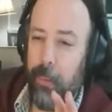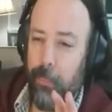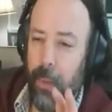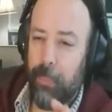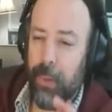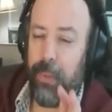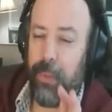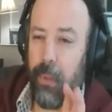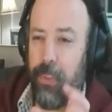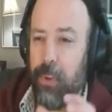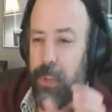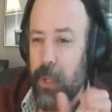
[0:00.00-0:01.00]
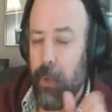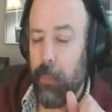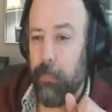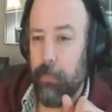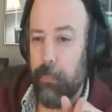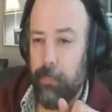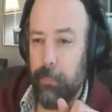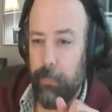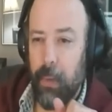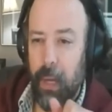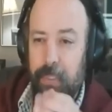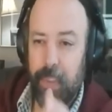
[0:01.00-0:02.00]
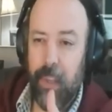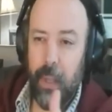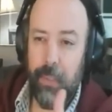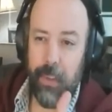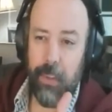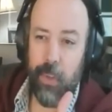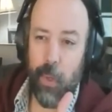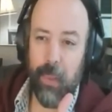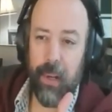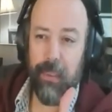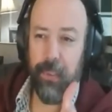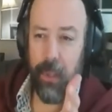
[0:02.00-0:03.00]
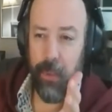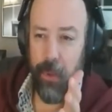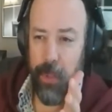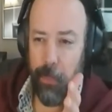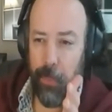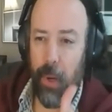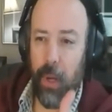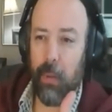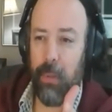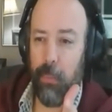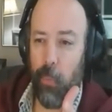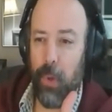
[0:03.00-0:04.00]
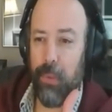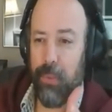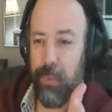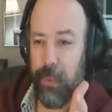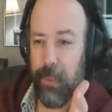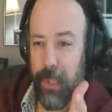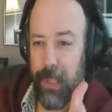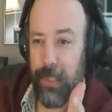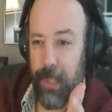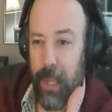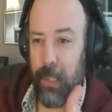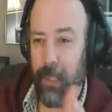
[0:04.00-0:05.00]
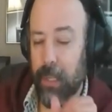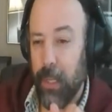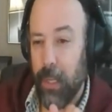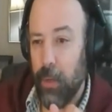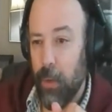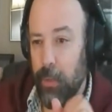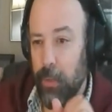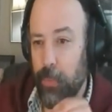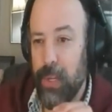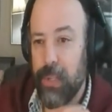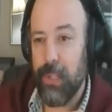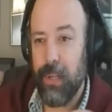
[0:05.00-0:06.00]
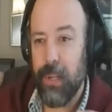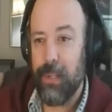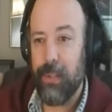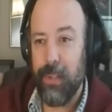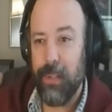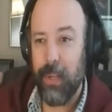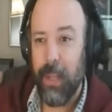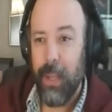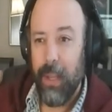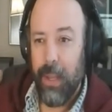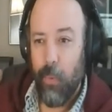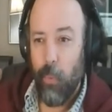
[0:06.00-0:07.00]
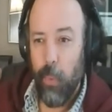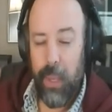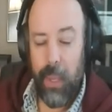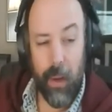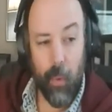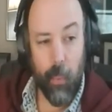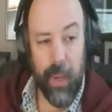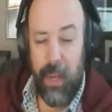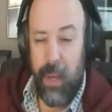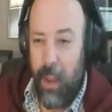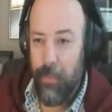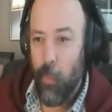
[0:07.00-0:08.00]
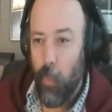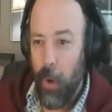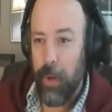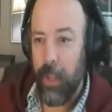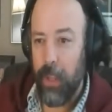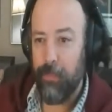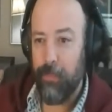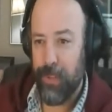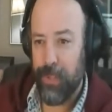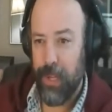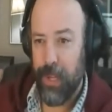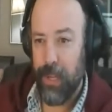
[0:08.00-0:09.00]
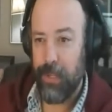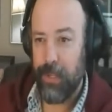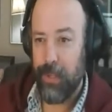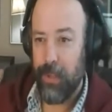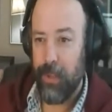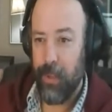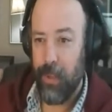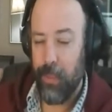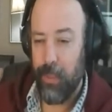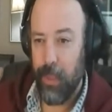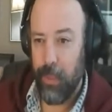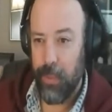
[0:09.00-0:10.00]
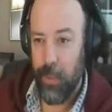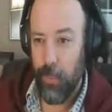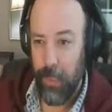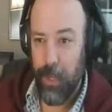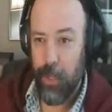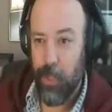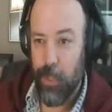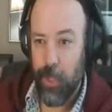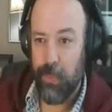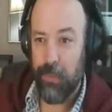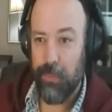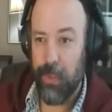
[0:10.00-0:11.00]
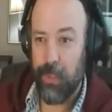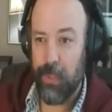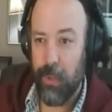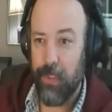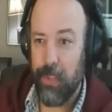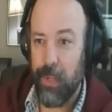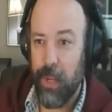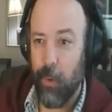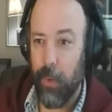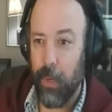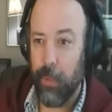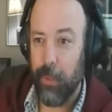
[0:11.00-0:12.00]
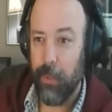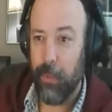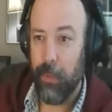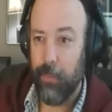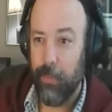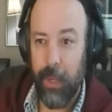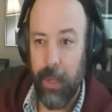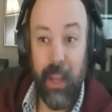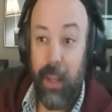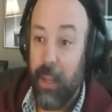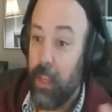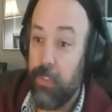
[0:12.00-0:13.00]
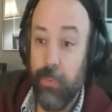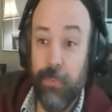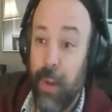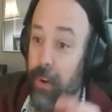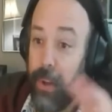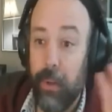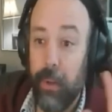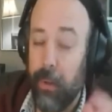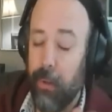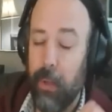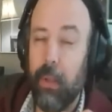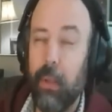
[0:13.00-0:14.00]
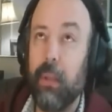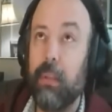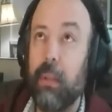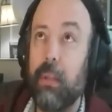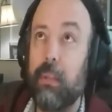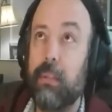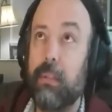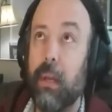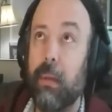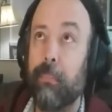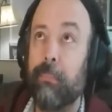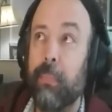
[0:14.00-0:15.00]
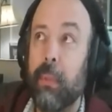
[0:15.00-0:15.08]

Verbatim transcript: But Margaret Atwood or something. I think so, but I think there's a problem with the least likely, and the reason is that we never want to emphasize the relationships of this network, right? It's very, the